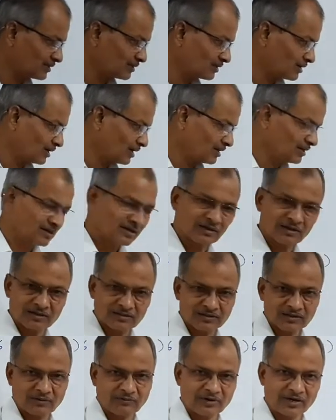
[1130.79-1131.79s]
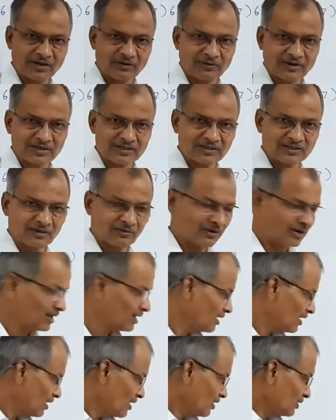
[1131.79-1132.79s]
and 7 divides 7.
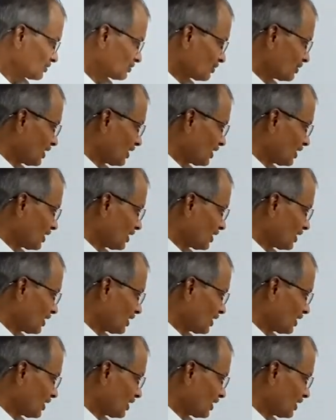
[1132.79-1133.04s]
So